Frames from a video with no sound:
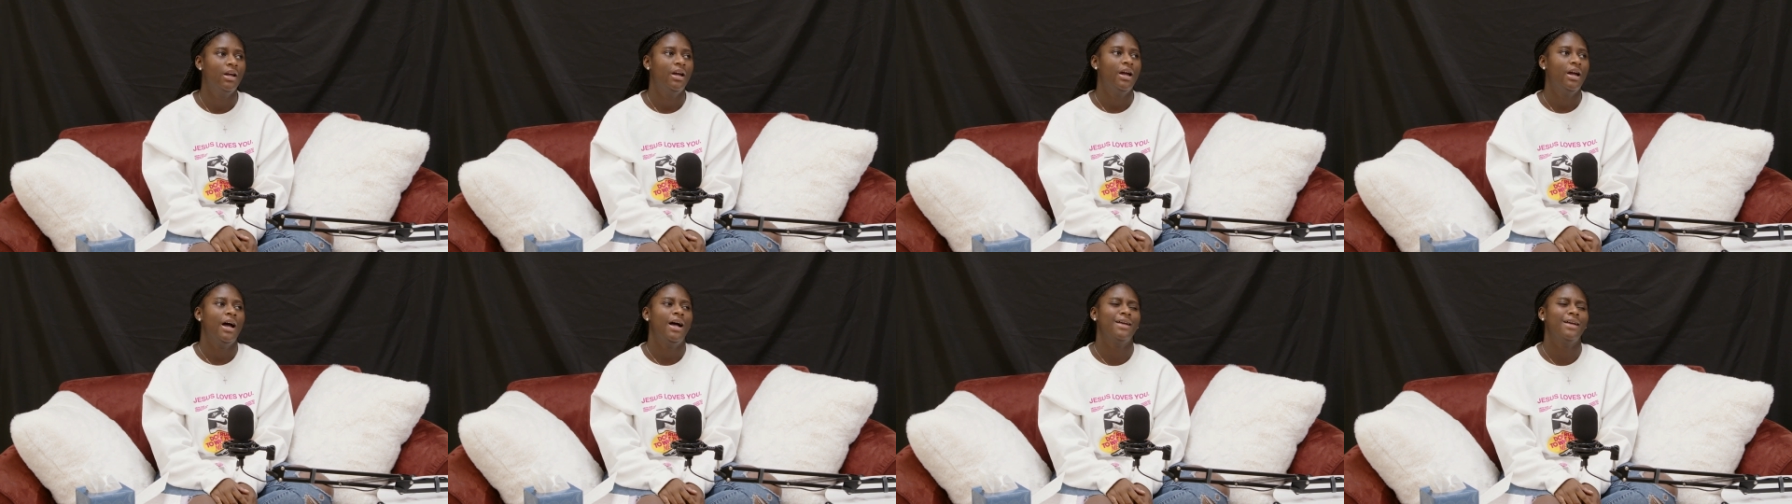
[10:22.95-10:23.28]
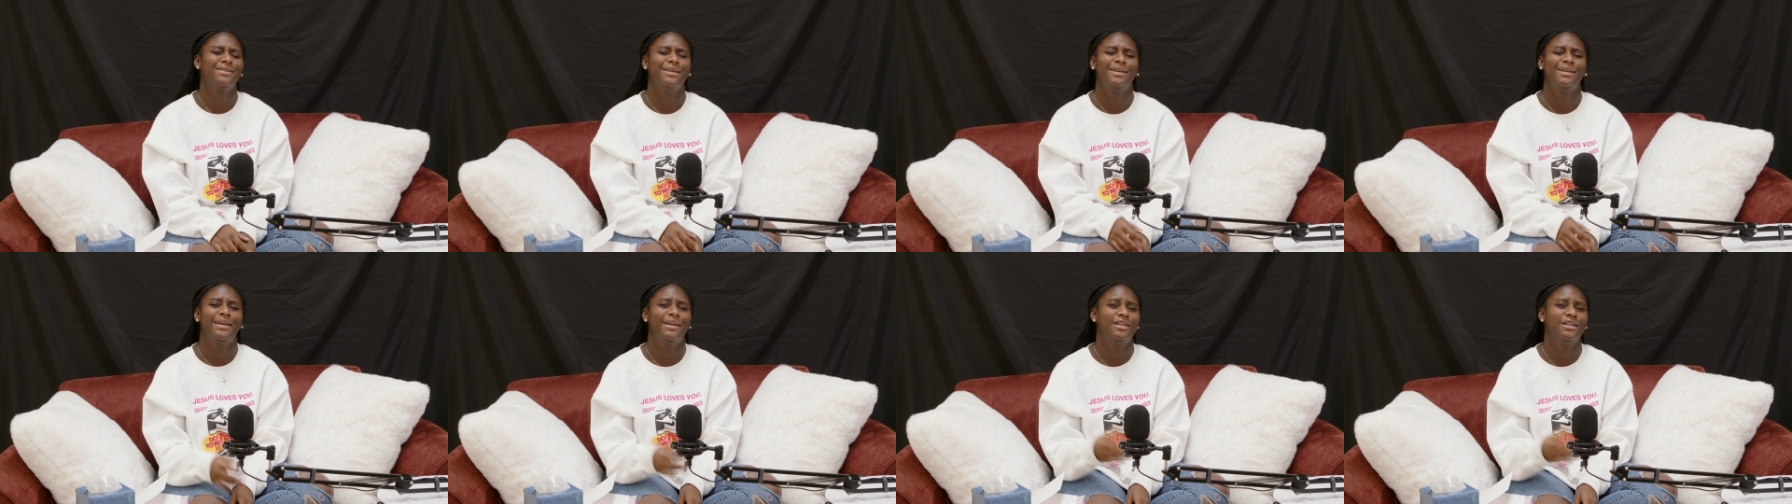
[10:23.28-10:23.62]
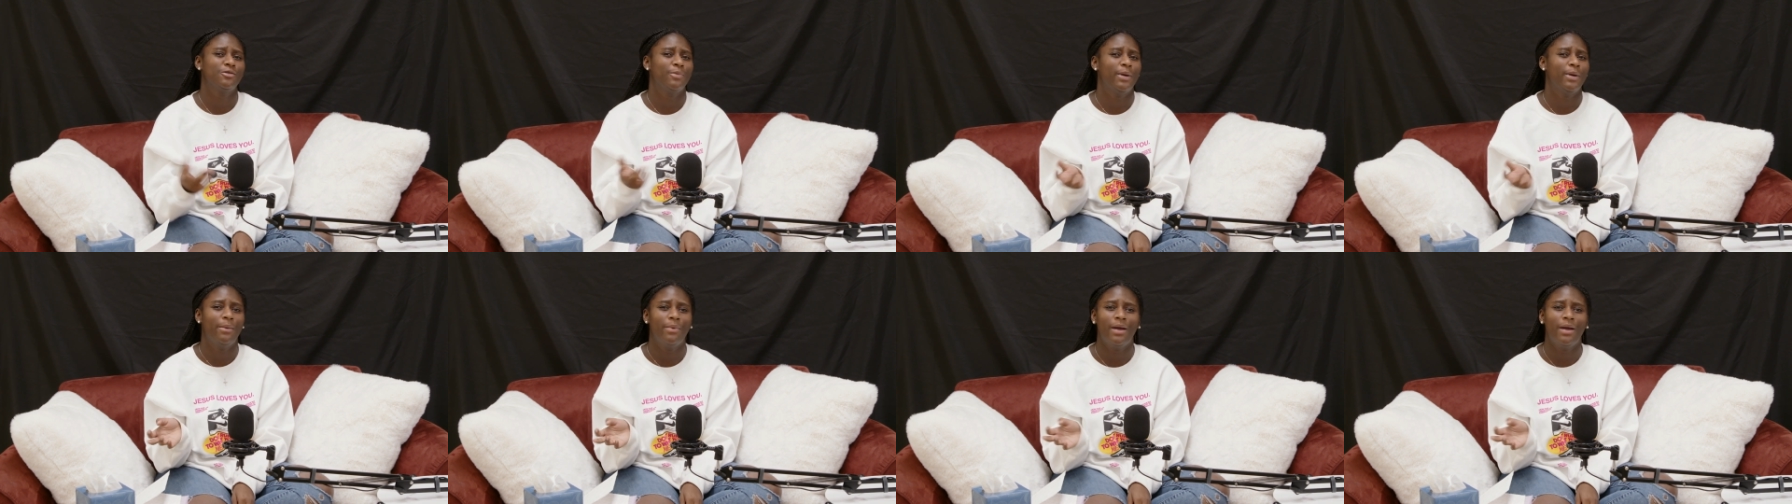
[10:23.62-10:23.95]
I was like, yeah,
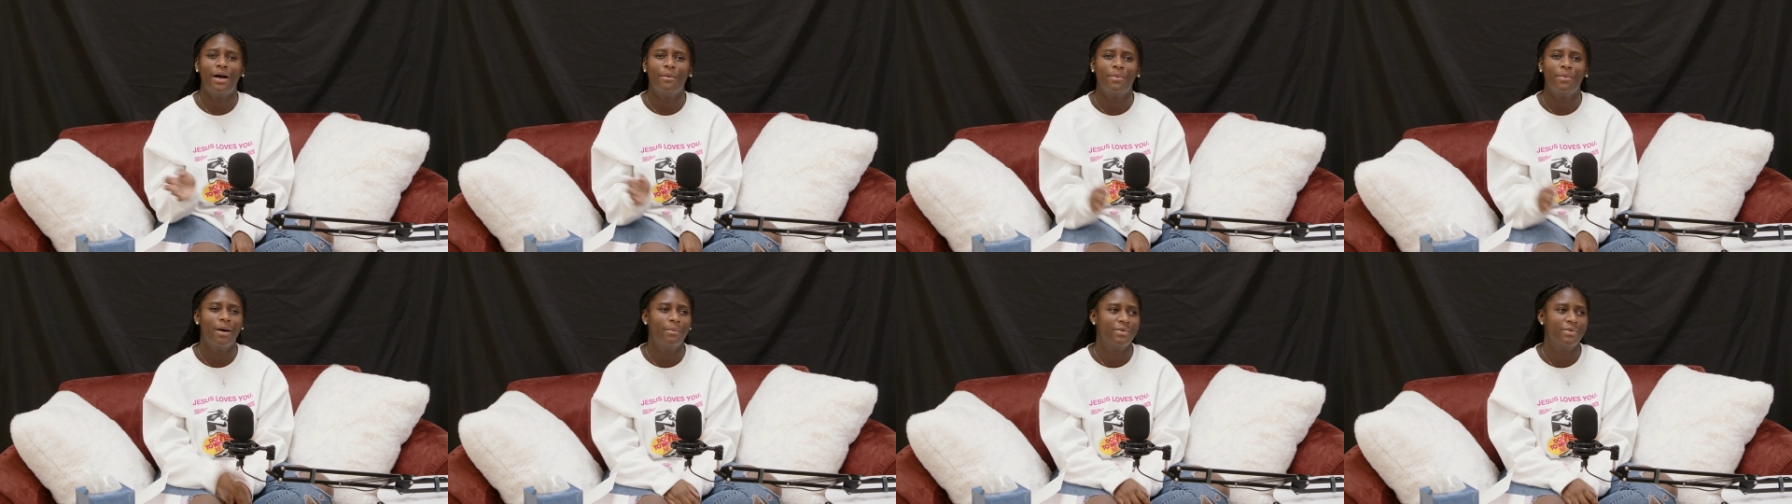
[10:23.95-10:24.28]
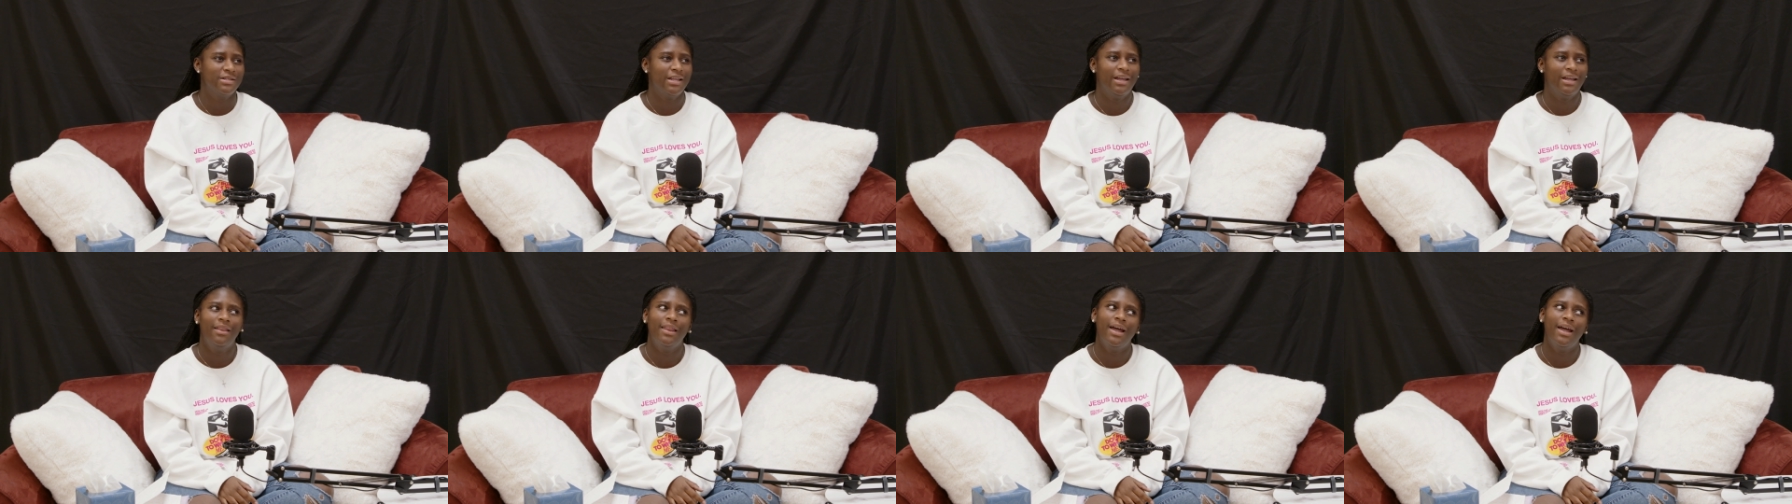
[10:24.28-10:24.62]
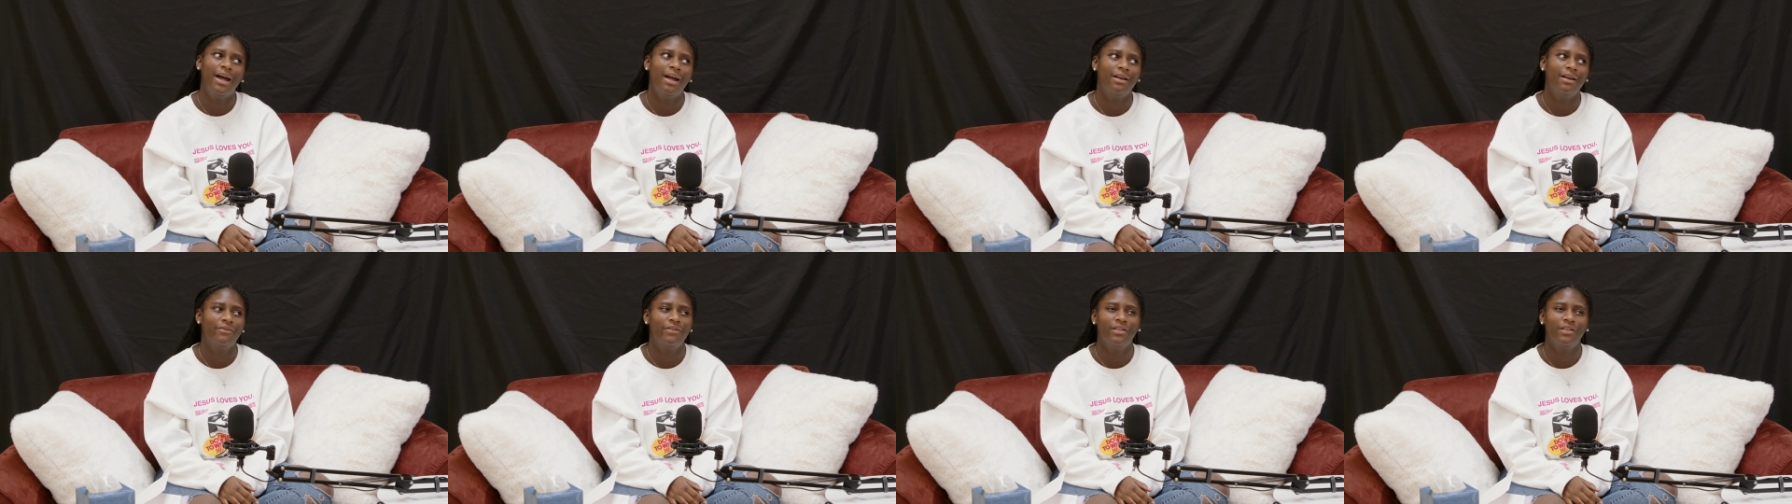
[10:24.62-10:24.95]
I'll probably say
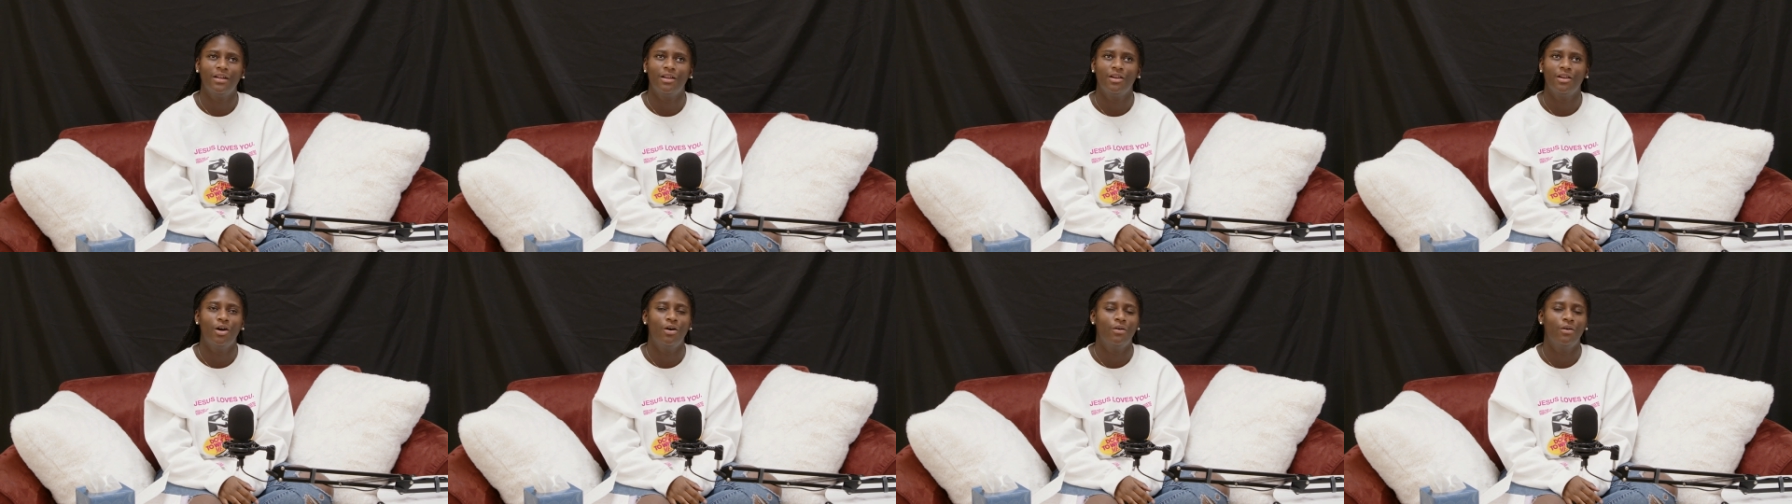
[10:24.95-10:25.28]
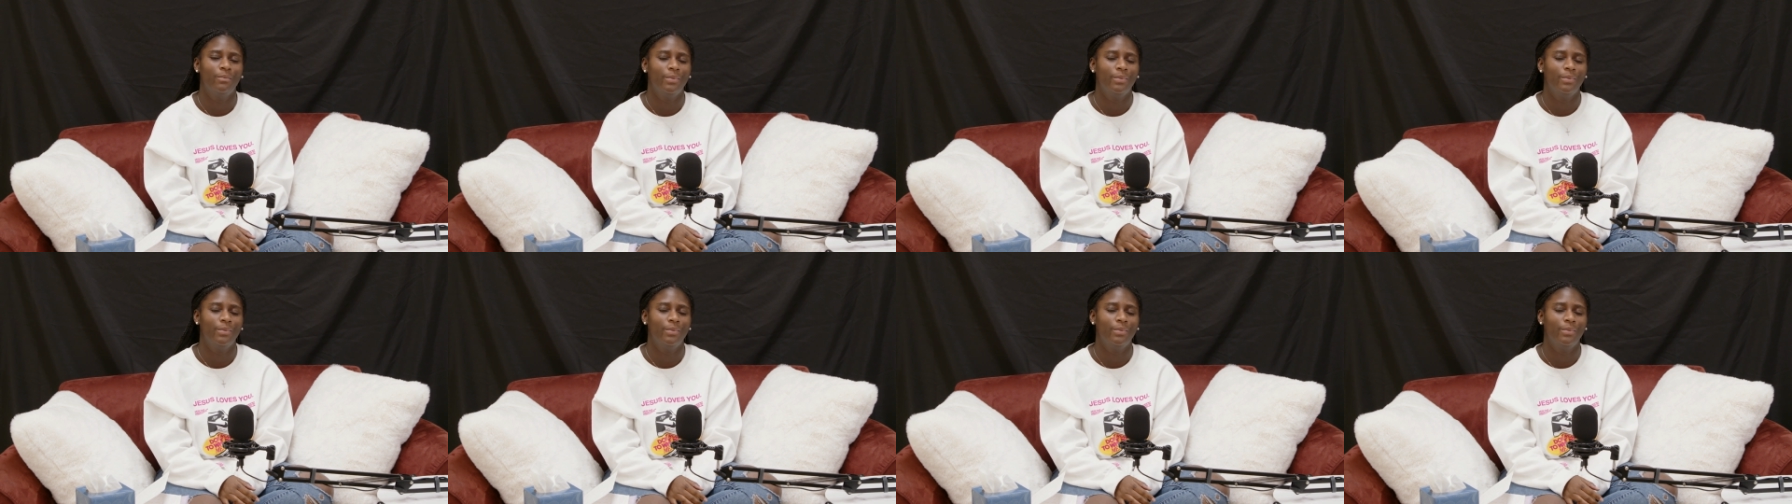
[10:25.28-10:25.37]
that, feeling alone.